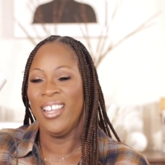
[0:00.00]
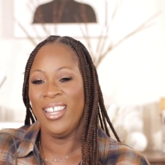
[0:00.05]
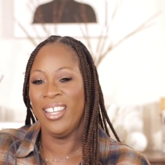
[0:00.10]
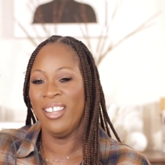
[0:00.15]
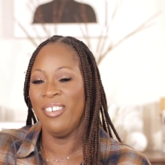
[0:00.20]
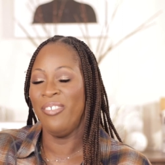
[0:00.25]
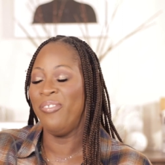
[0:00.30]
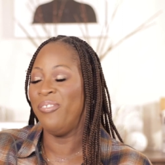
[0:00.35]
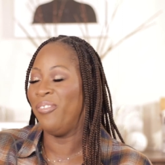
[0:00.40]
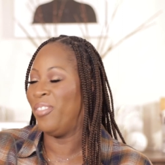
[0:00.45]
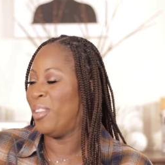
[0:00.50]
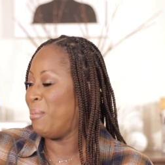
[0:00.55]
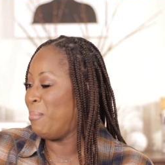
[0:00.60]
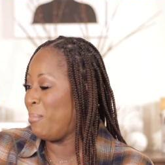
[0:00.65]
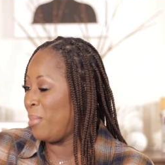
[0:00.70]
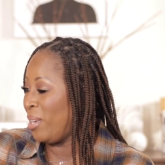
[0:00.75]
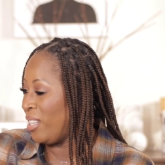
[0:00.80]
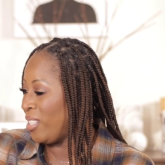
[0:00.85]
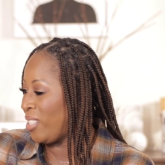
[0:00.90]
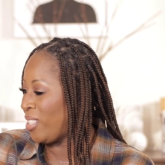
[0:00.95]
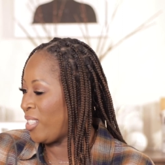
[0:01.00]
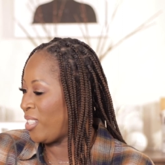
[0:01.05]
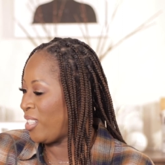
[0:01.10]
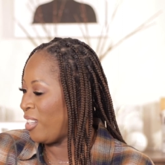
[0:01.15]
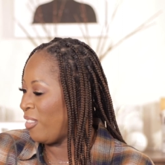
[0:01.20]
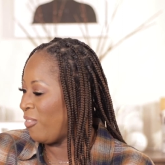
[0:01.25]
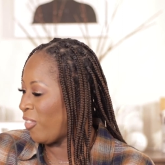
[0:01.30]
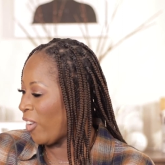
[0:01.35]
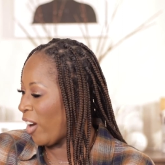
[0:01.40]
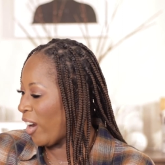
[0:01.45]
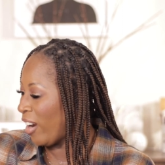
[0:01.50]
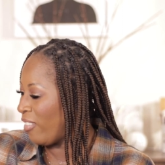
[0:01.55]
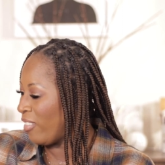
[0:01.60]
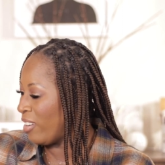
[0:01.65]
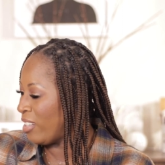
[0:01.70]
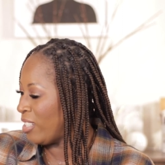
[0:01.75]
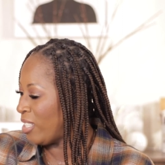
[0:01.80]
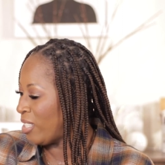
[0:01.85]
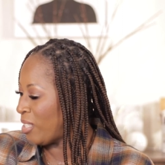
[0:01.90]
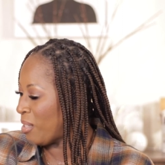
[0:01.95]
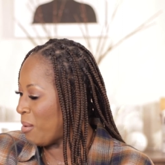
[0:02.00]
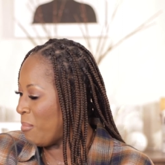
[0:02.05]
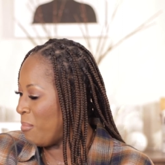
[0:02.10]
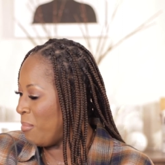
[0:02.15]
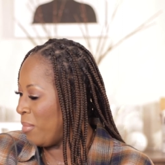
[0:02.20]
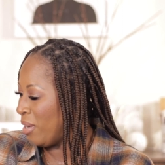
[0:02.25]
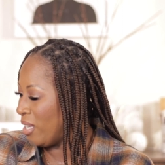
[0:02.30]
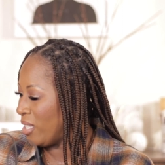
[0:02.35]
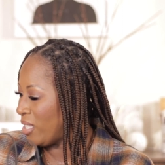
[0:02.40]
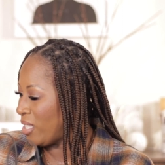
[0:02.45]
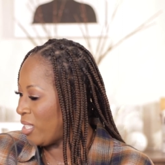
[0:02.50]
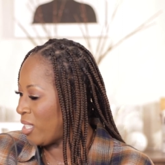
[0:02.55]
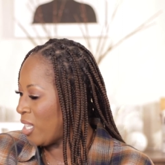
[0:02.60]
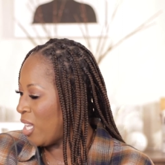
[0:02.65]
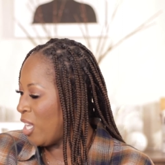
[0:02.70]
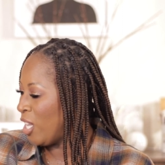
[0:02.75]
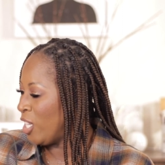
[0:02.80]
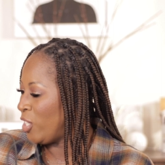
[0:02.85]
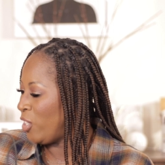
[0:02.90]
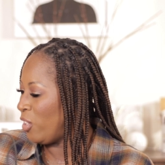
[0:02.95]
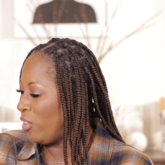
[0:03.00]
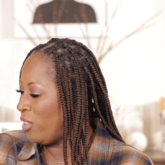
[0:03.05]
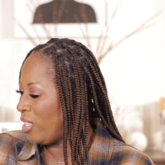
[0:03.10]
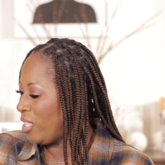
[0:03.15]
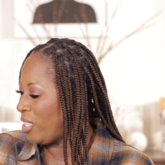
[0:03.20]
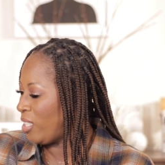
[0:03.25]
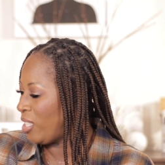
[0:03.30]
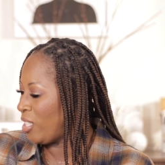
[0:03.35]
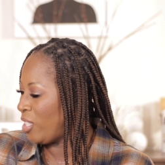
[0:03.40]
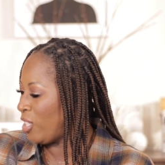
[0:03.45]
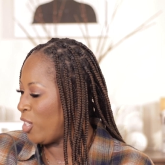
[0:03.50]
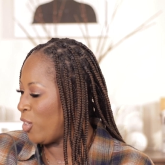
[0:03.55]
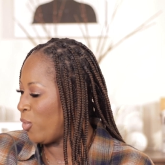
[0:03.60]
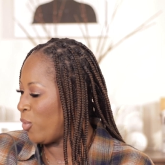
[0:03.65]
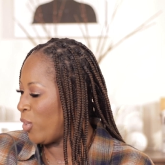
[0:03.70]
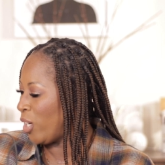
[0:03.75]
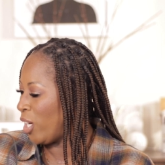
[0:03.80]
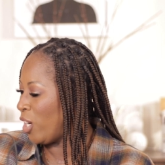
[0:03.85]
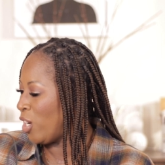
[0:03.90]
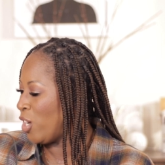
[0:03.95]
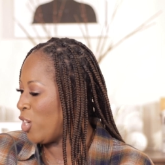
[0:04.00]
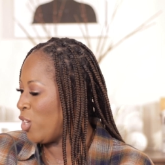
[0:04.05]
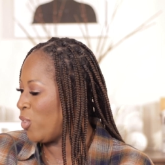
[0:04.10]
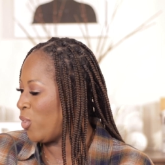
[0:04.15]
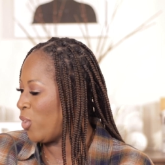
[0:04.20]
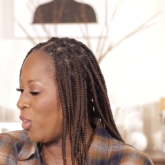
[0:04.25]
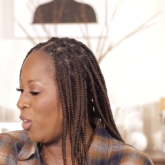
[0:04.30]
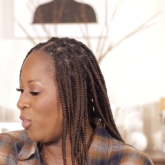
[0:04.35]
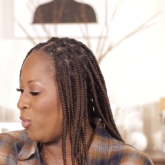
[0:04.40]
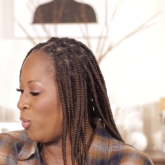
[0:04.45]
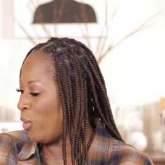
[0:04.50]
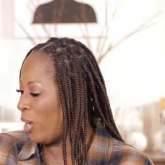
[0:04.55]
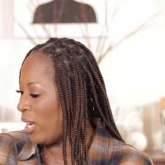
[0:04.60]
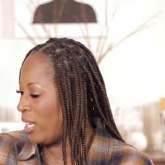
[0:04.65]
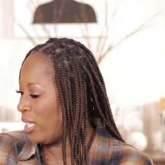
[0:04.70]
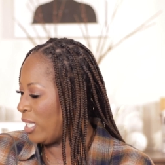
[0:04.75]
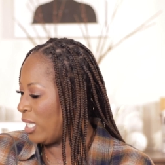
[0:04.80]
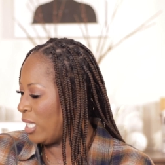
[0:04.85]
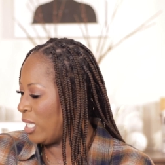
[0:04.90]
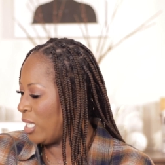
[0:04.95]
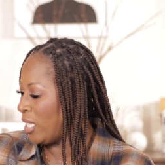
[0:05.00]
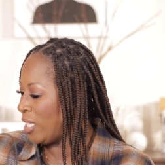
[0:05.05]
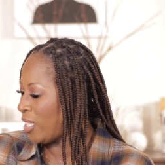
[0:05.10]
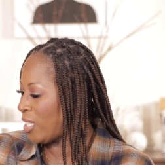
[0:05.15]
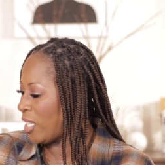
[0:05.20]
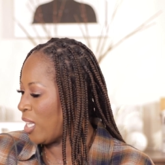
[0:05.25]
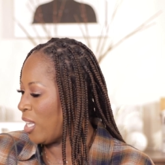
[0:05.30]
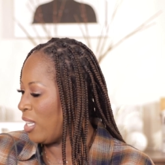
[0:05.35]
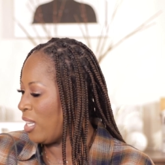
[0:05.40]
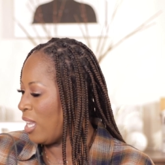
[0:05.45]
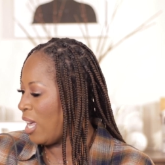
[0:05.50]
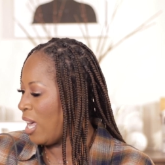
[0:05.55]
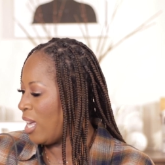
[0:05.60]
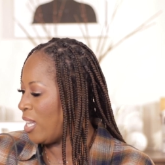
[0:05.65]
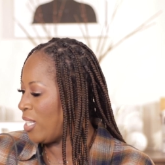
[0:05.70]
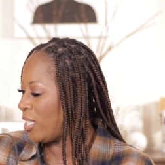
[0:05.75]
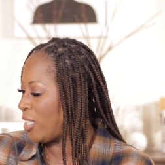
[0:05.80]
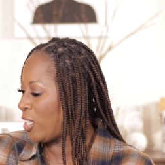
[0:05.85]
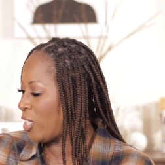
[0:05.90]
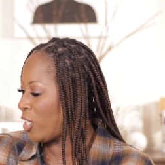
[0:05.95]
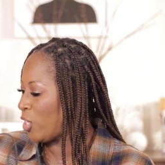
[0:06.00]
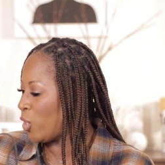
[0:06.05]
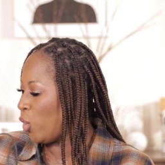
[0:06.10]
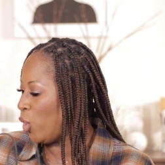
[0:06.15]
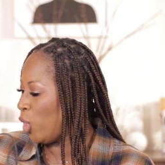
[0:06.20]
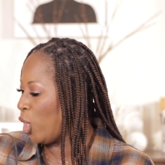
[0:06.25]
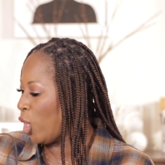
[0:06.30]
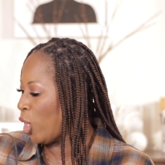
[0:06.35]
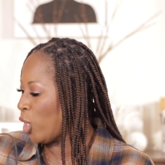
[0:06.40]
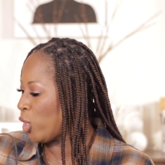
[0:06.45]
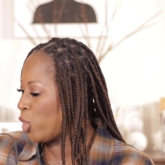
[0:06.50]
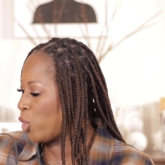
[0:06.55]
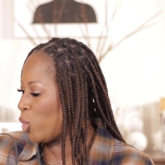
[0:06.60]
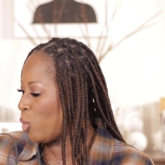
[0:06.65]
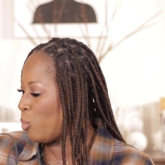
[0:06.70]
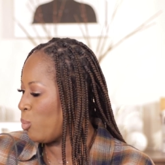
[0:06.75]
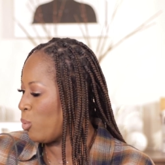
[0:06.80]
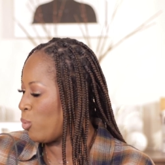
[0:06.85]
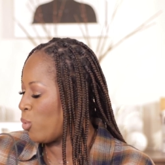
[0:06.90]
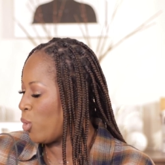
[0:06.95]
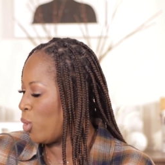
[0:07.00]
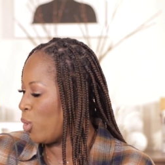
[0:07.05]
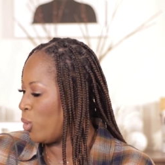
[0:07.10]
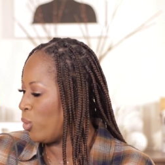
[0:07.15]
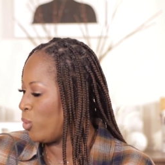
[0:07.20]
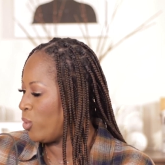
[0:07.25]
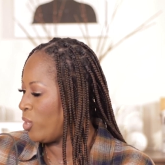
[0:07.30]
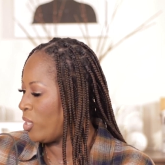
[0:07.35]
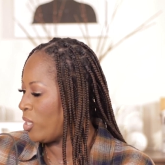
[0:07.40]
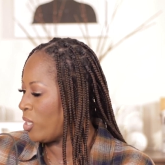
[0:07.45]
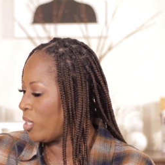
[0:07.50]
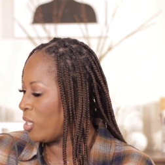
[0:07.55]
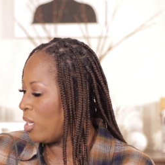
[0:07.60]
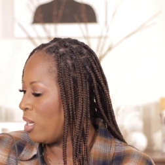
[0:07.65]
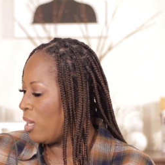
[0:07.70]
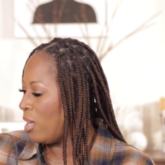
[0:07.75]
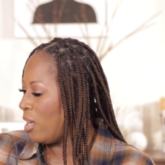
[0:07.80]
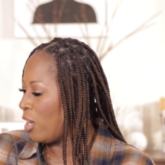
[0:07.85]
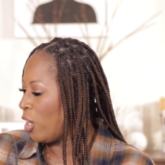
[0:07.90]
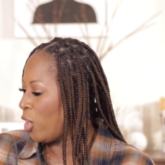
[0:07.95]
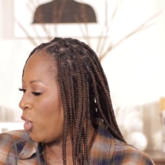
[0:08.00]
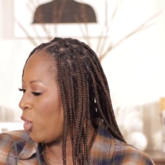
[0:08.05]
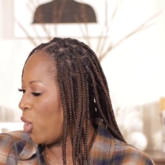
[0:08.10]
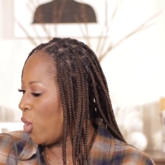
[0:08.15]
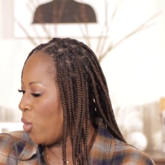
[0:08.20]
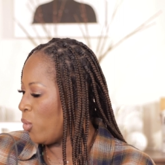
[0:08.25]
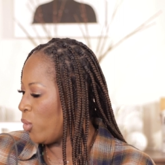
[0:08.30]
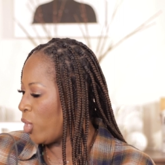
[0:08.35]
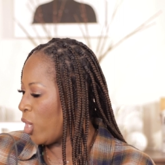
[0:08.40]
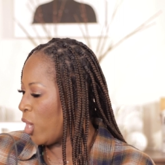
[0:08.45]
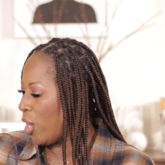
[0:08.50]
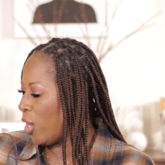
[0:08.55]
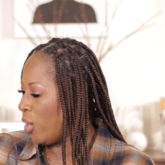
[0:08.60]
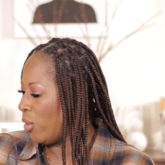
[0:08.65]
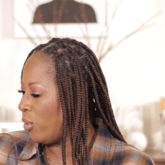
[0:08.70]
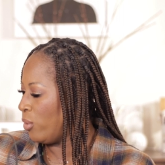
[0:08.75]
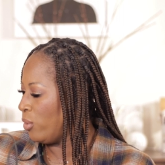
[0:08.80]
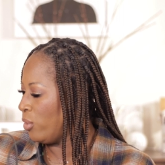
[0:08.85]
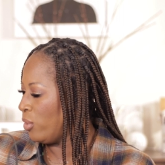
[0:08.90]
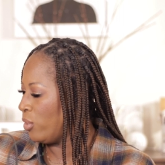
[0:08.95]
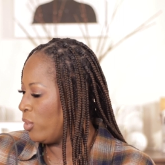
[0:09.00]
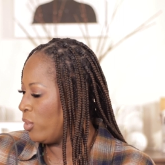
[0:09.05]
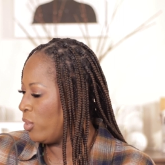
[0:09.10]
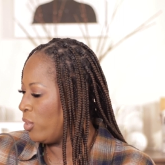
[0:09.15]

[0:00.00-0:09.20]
the, the mist, the fragrance mist. So this is the Rio Radiance. It has solar tuberose, cocoa,